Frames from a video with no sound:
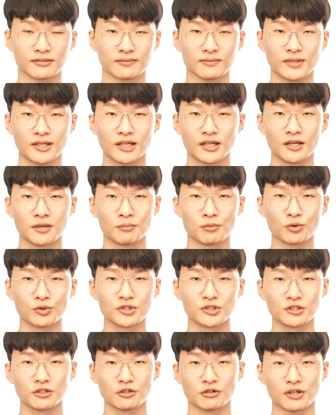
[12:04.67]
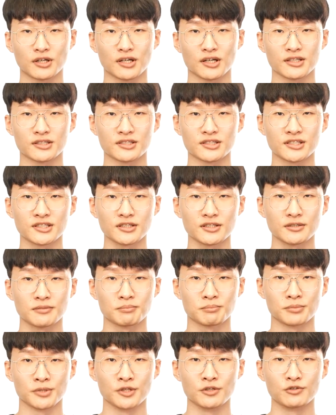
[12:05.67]
put, a TypeScript is, as you
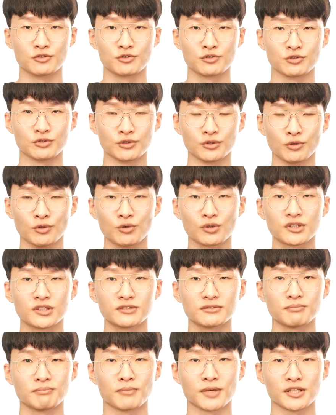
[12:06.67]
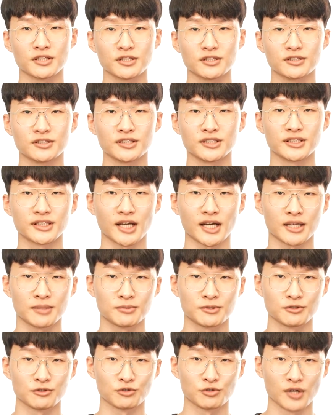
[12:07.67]
see here, enables the
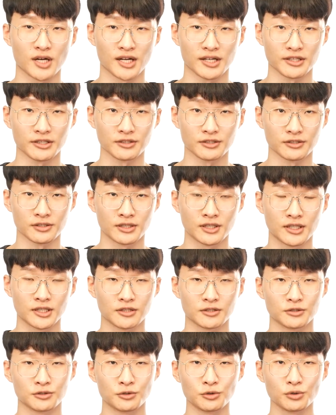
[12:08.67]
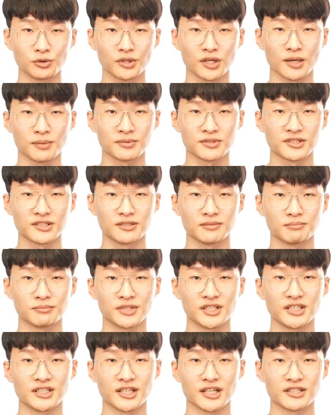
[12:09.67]
prediction of the values that will
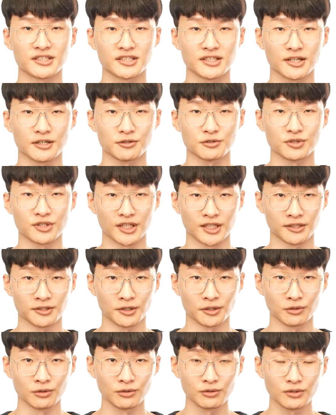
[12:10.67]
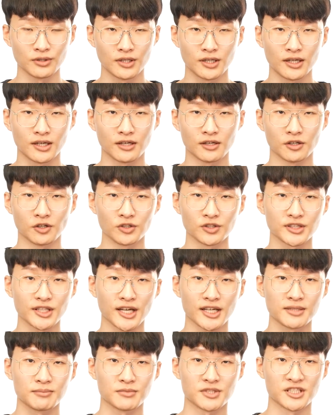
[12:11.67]
be received by using
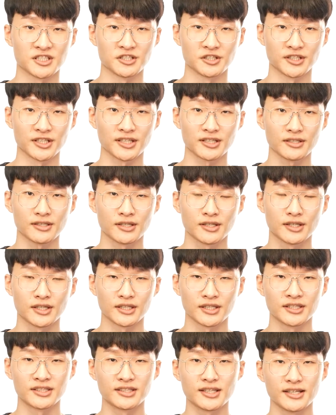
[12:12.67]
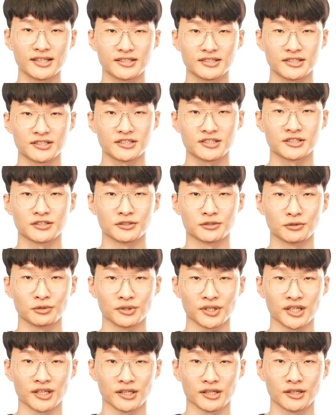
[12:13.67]
parameters or by adding type in
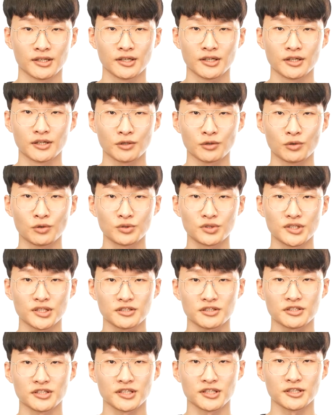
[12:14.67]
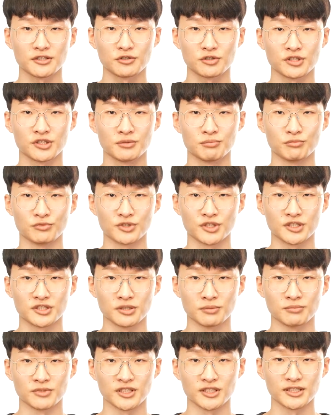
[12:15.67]
the method, and it has a big
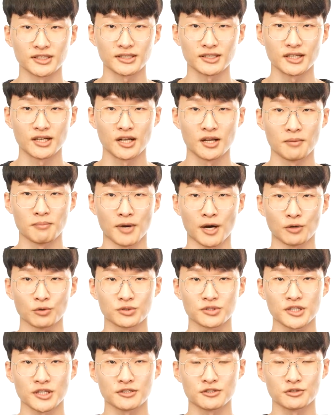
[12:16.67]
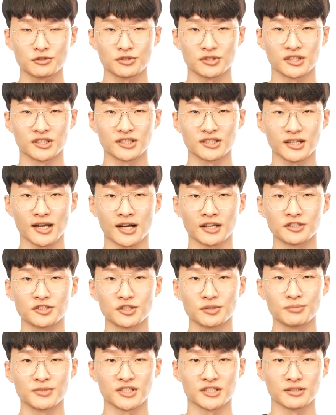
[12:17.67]
advantage since issues that may
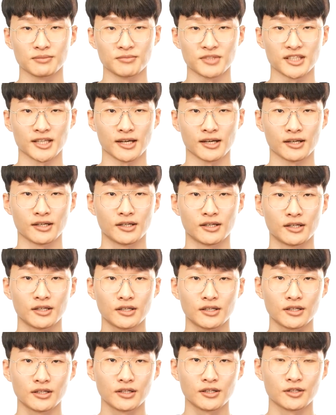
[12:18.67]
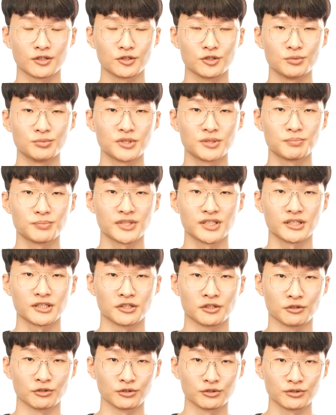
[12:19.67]
arise in code can be found using
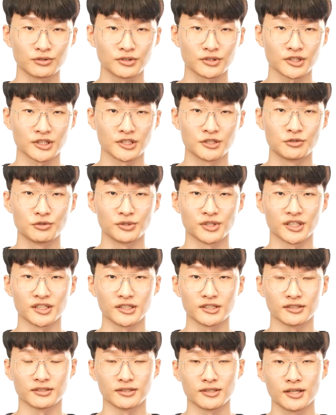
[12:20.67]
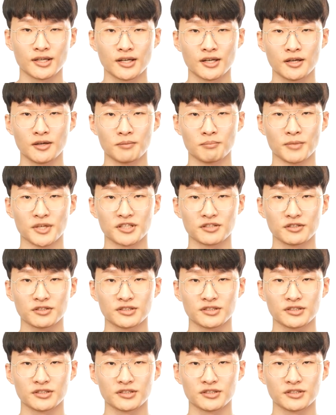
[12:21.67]
IntelliSense before the runtime.